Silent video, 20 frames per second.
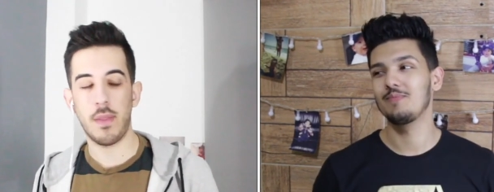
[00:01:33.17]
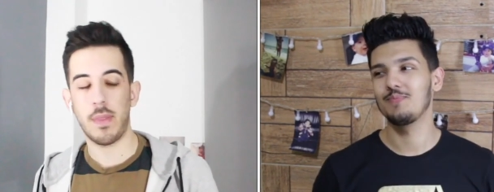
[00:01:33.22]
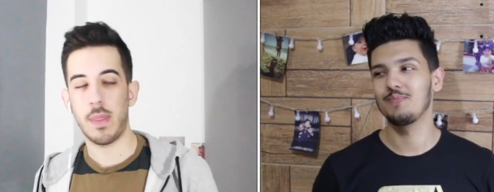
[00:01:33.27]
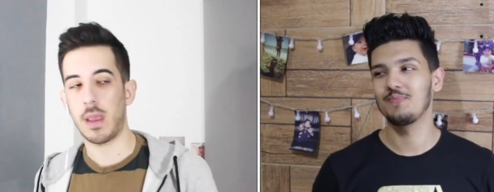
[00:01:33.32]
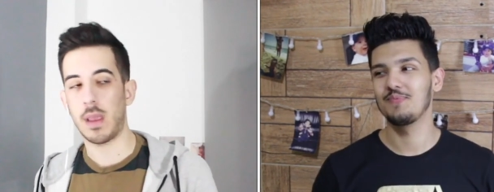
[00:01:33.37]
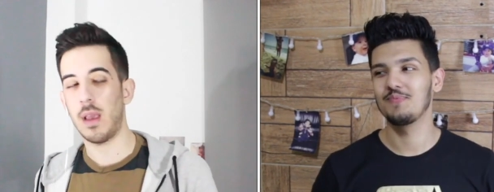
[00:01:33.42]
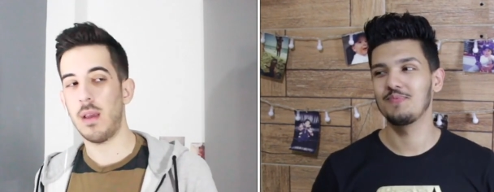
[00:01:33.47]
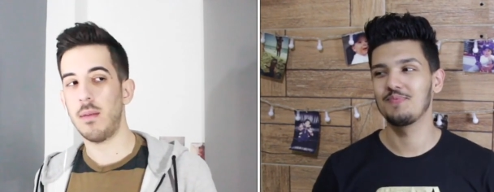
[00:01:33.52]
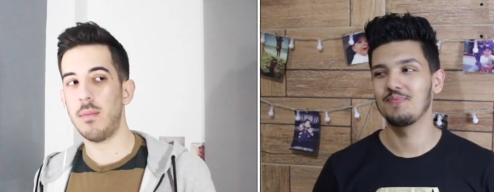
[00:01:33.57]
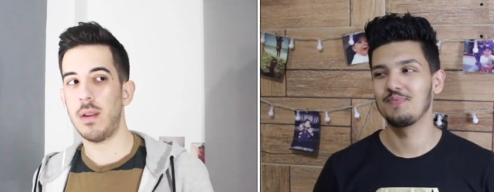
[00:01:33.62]

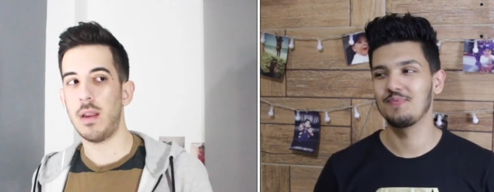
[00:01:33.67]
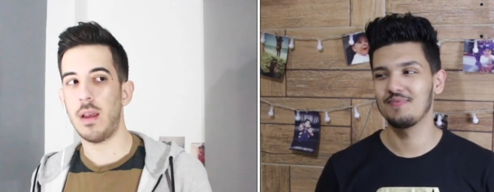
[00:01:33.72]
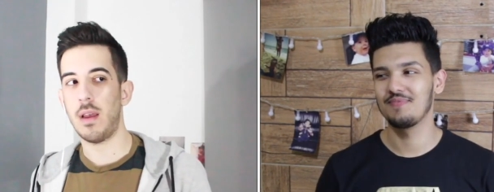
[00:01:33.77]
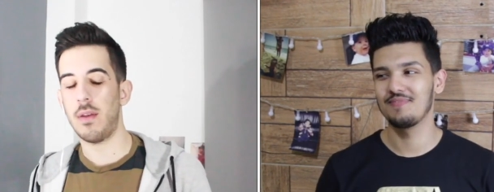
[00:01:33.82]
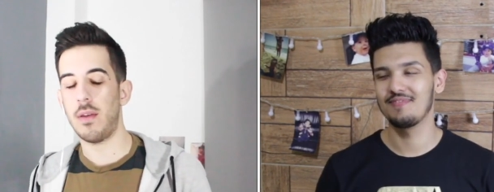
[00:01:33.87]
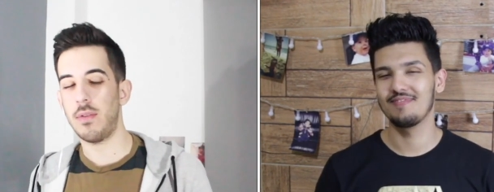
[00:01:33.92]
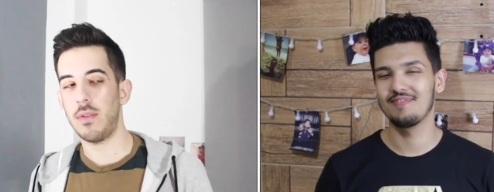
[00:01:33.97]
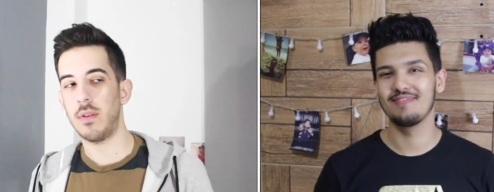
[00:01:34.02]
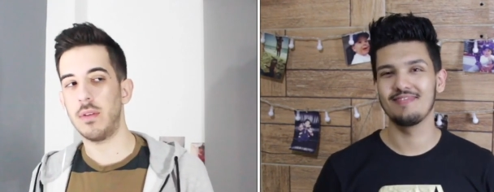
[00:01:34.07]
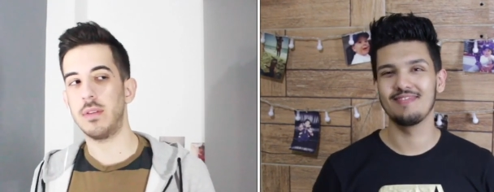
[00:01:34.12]
Speaker 1: the
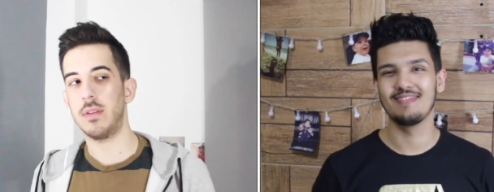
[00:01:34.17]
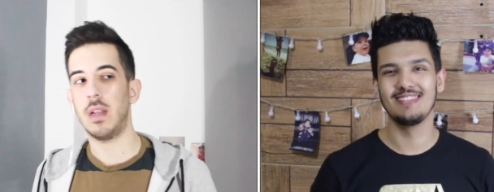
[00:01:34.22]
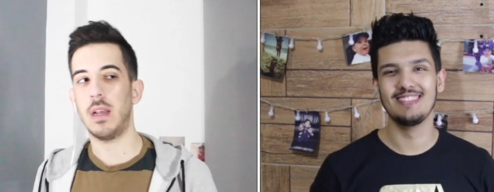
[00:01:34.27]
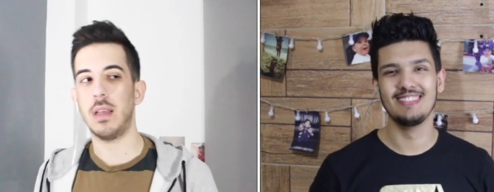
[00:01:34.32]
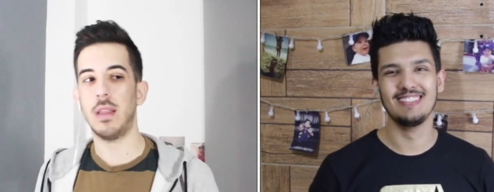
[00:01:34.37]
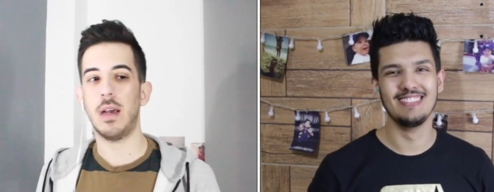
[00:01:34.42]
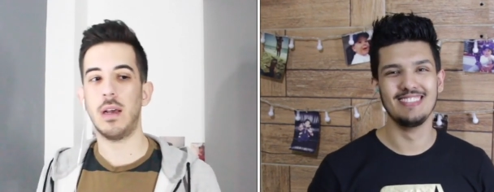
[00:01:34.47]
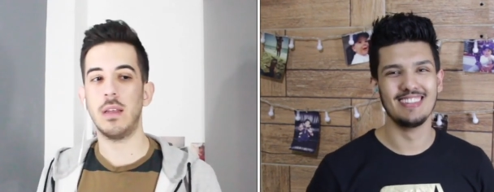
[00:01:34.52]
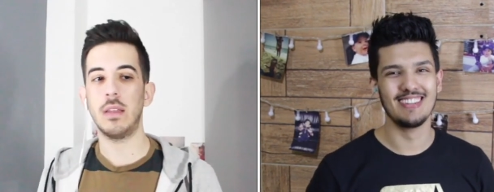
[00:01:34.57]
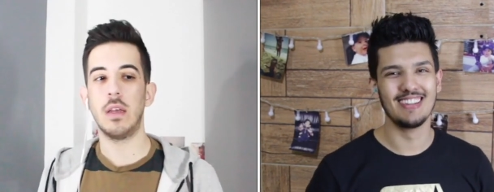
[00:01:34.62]
camera and things
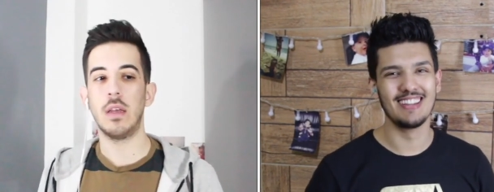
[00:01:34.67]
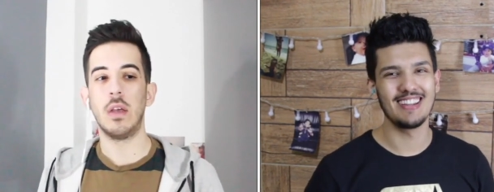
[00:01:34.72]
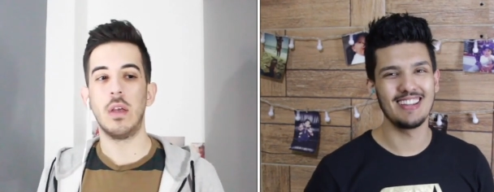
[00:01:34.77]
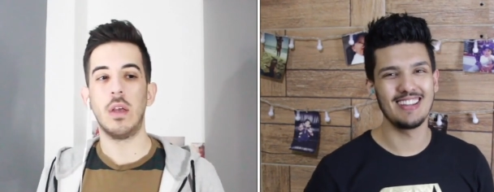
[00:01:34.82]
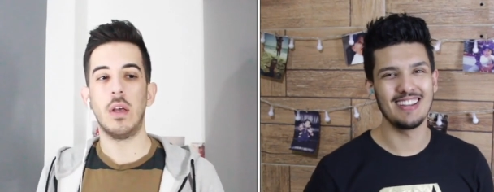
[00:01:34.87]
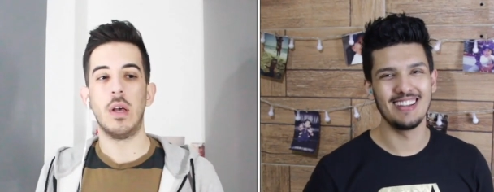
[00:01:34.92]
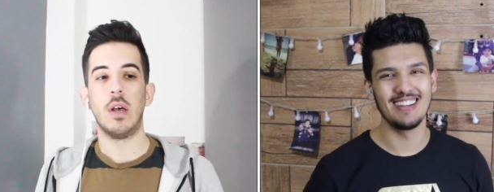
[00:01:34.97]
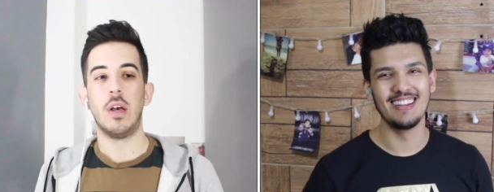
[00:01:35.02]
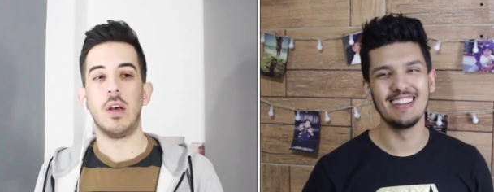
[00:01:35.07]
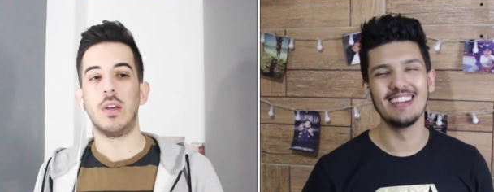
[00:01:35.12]
like that.
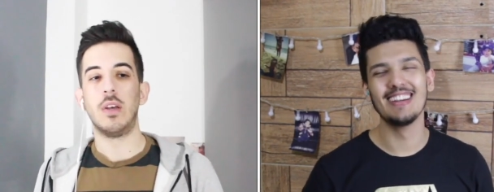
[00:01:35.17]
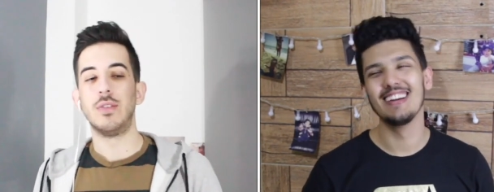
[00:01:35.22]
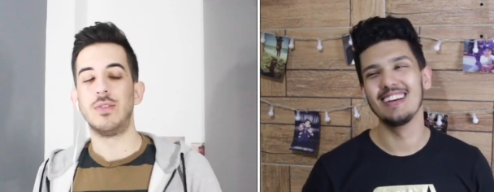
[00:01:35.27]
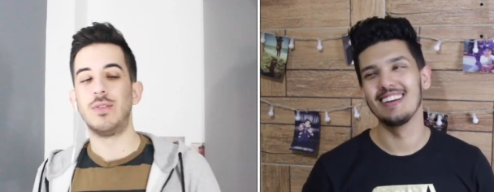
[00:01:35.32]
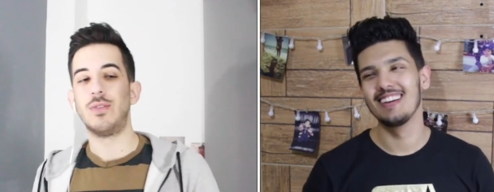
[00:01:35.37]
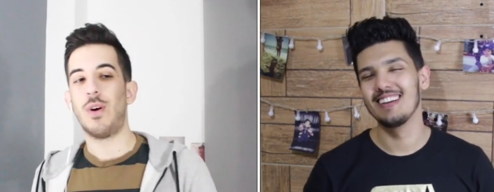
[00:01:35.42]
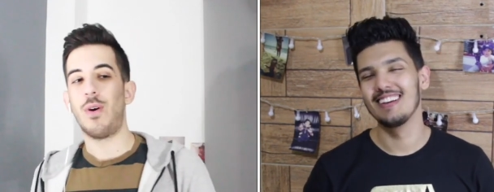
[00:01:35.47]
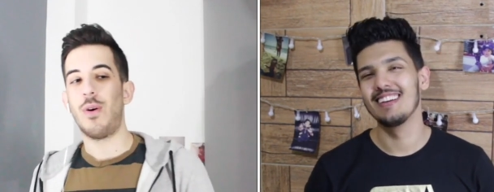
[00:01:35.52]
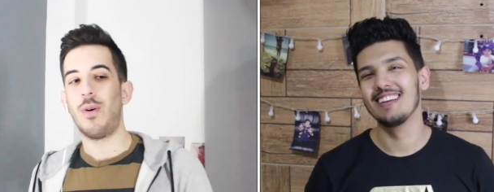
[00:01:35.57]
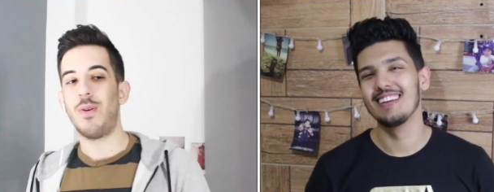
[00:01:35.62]

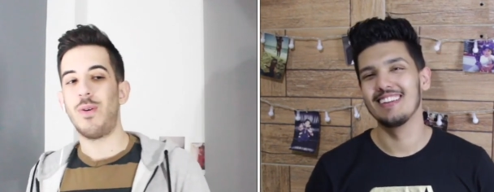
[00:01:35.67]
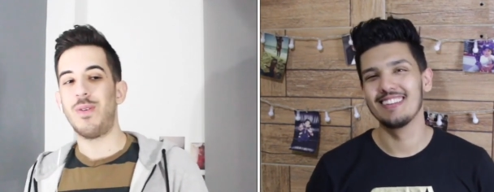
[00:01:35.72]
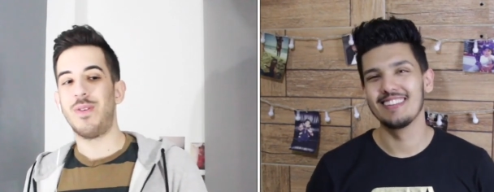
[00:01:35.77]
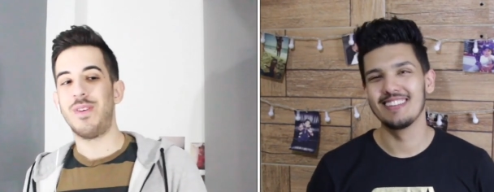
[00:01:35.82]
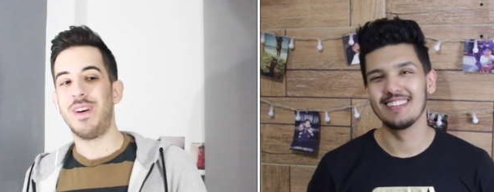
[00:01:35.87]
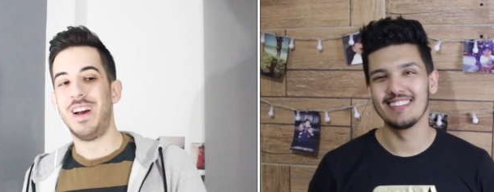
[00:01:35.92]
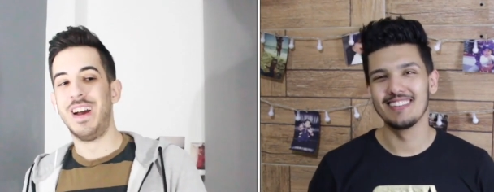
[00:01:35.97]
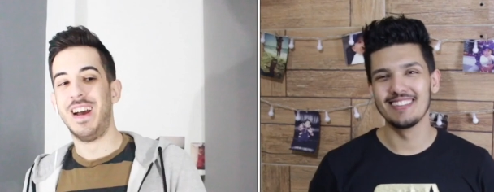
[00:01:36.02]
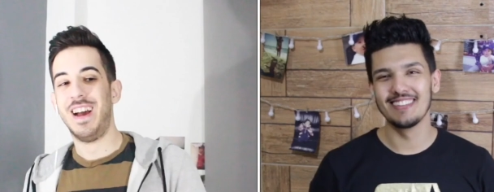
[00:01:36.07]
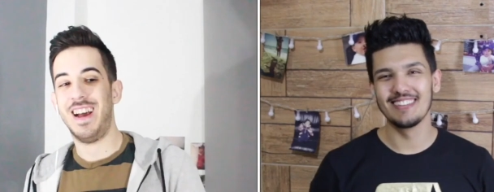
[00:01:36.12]

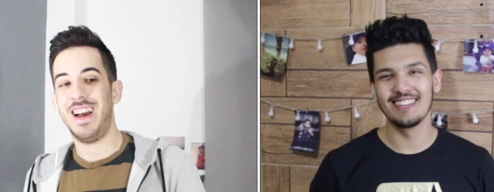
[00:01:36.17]
So.